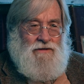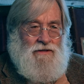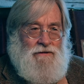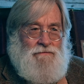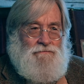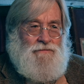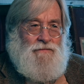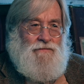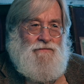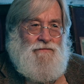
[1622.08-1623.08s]
um,
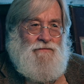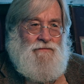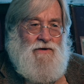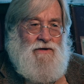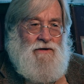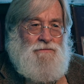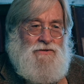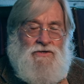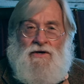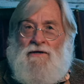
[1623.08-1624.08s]

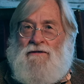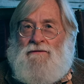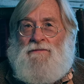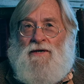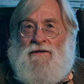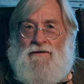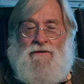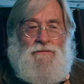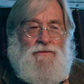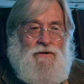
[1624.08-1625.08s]
obstructed by the
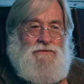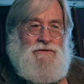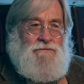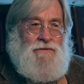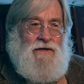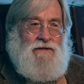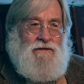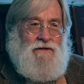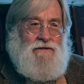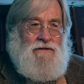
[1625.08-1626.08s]
approach to
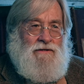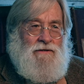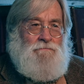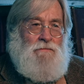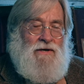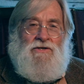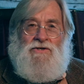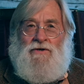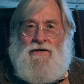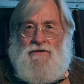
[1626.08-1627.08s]
painting that the
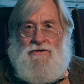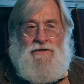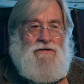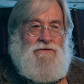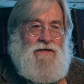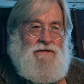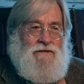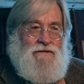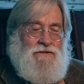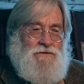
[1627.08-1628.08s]
administrators are now
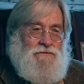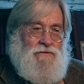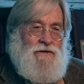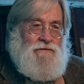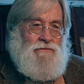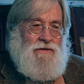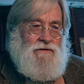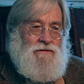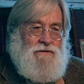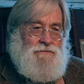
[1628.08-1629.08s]
taking to running
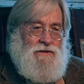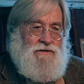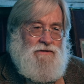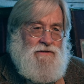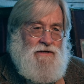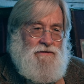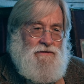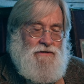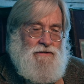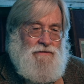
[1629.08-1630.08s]
running these places like the
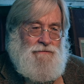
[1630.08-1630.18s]
league.